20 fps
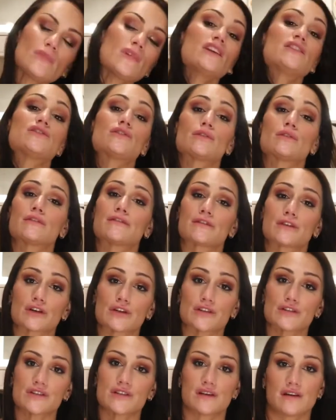So the
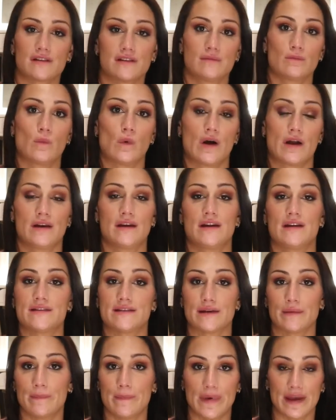first one
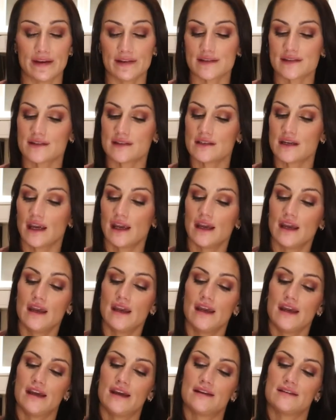is a mist.
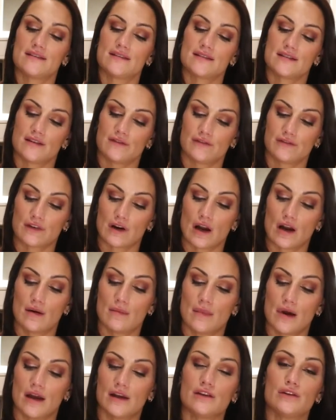It's
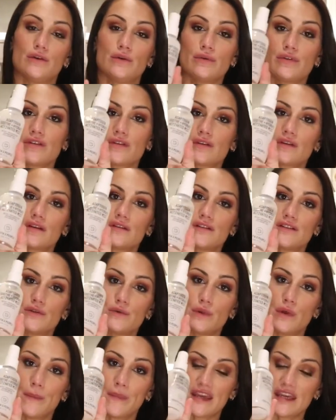from Youth
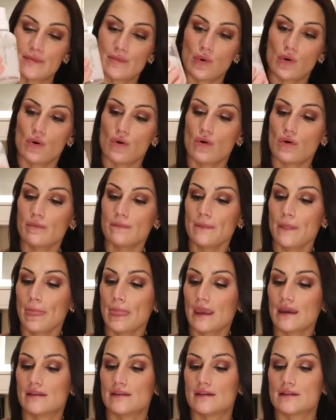to the People.
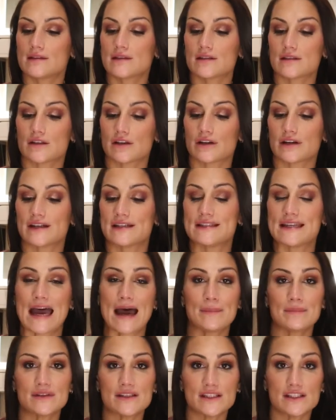This is their
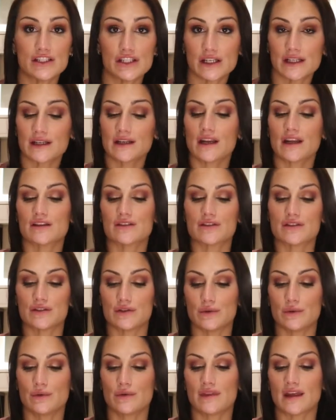Adaptogen
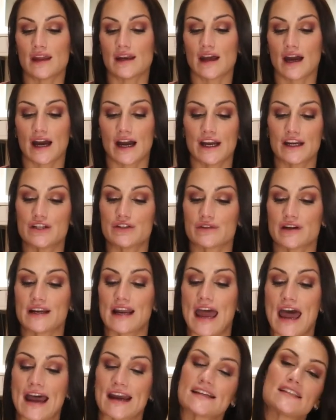Soothe and
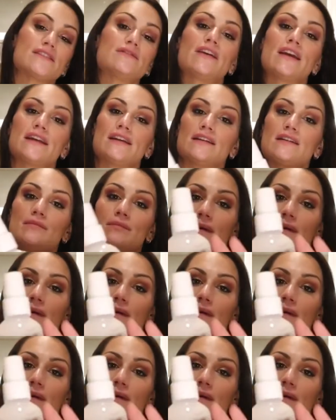Hydrate Activated